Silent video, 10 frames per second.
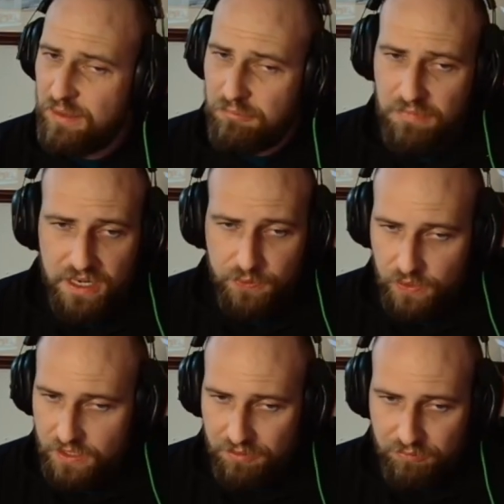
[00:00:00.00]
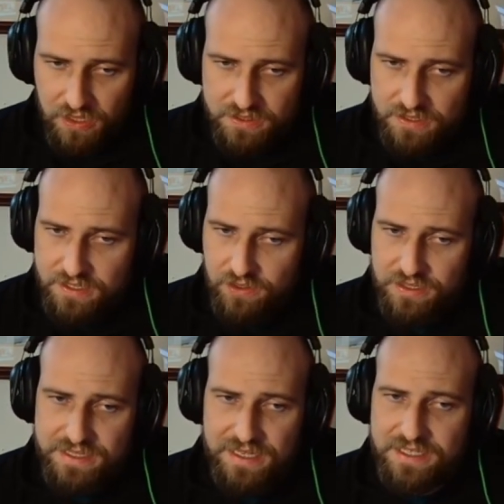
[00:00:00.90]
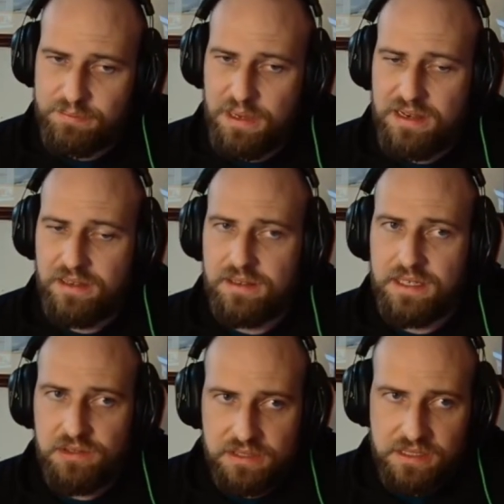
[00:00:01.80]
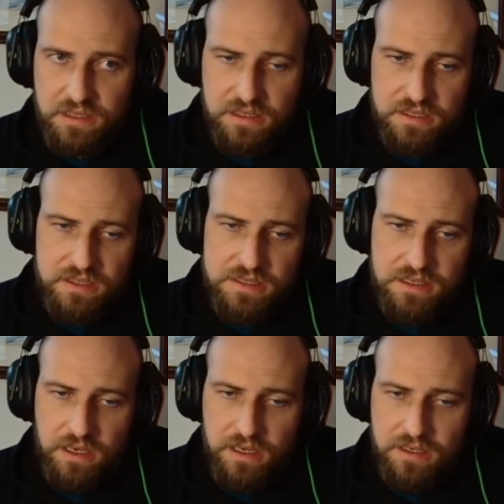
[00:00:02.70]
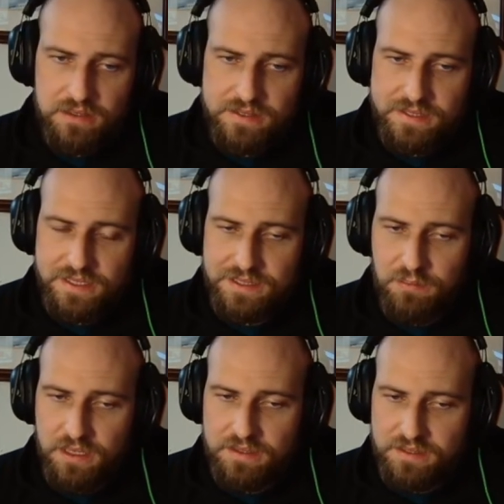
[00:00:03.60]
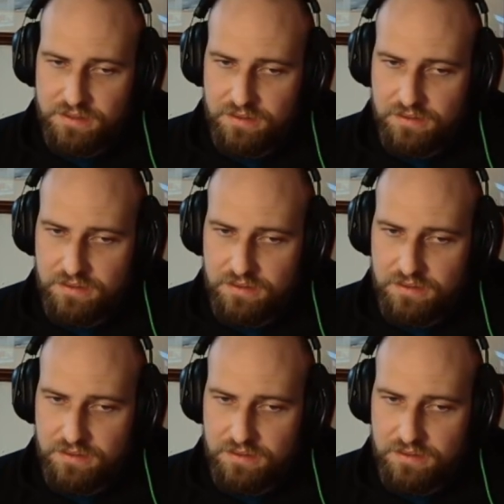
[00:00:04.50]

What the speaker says: My thinking process here is it has been nearly 6 months.